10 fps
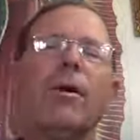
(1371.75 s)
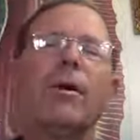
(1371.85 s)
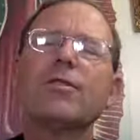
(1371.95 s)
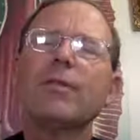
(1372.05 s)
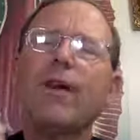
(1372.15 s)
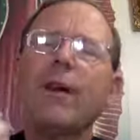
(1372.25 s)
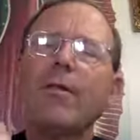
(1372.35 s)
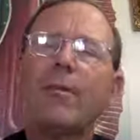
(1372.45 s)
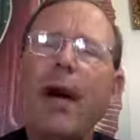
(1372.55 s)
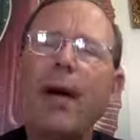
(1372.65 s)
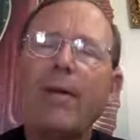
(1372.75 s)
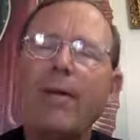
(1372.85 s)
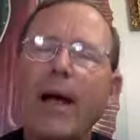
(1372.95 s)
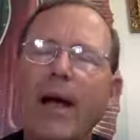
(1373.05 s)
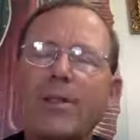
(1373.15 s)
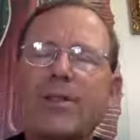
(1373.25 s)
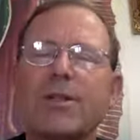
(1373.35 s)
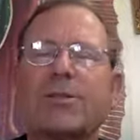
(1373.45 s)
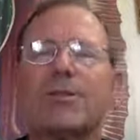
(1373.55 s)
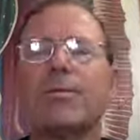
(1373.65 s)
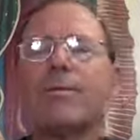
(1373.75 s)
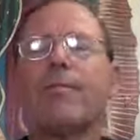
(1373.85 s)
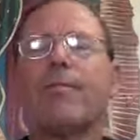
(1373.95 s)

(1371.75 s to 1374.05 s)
What is your favorite Bible passage?